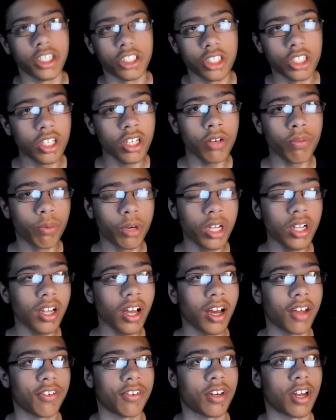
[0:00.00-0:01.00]
she didn't
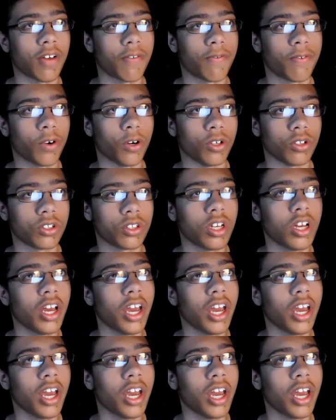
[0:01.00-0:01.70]
realize it at first.